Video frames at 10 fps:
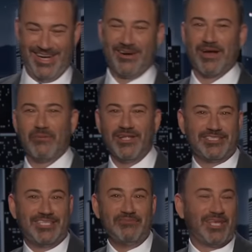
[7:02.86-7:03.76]
All right. Well, so...
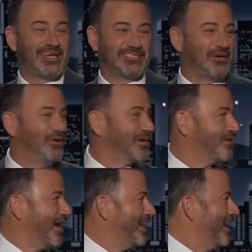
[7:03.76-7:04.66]
it seems like it's going
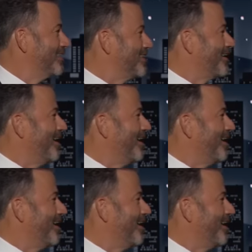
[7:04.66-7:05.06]
great out there.